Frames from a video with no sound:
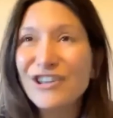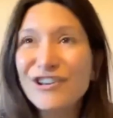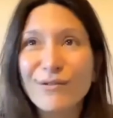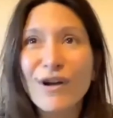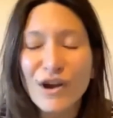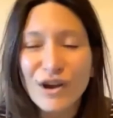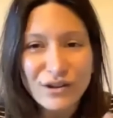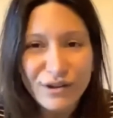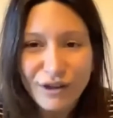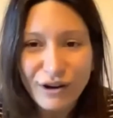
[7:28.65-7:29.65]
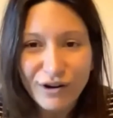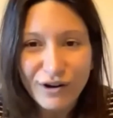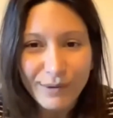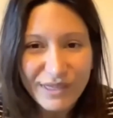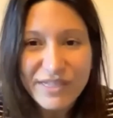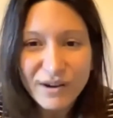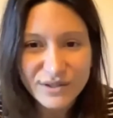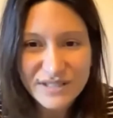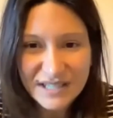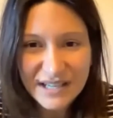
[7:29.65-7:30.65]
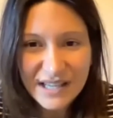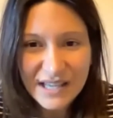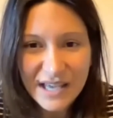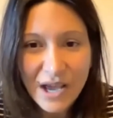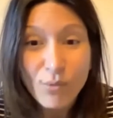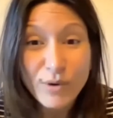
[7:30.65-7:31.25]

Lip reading: the girl with the OCD,